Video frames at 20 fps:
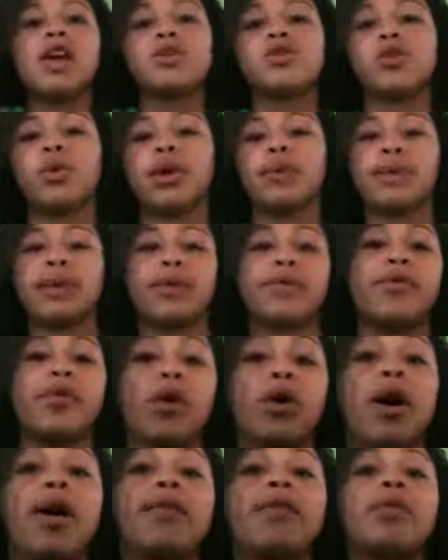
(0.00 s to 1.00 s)
you want to make them
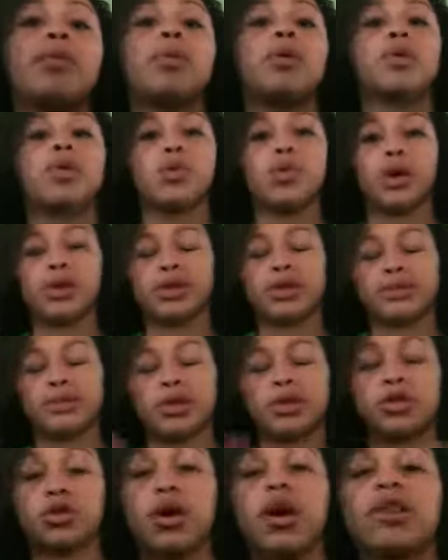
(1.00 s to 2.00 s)
feel comfortable, you want them to
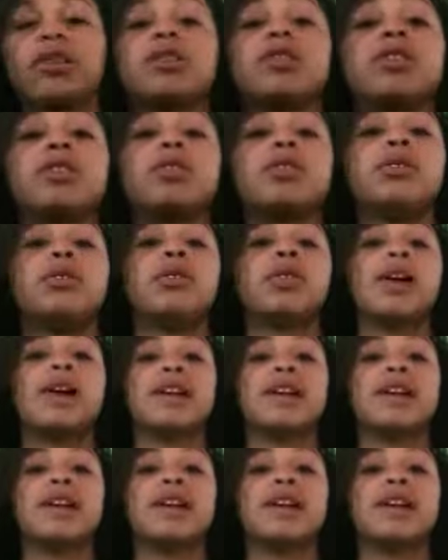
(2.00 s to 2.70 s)
trust you,